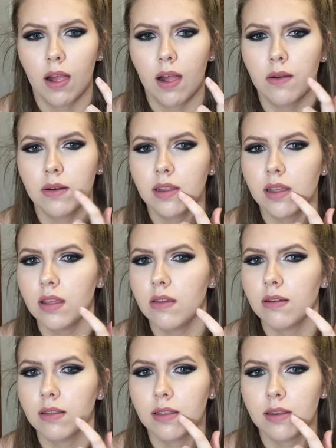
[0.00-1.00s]
I want to say that you
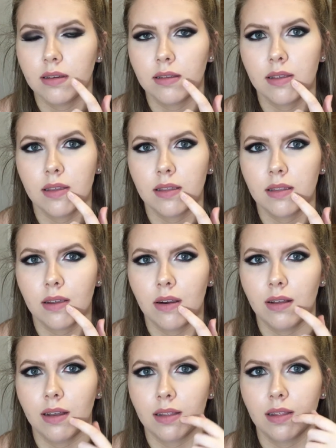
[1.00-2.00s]
can still see the
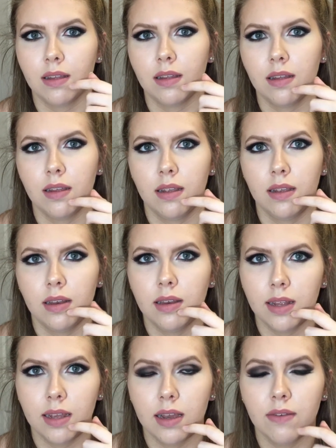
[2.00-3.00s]
scar, like the
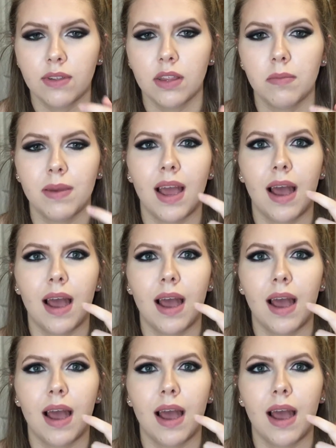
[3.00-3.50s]
indent of it a little bit.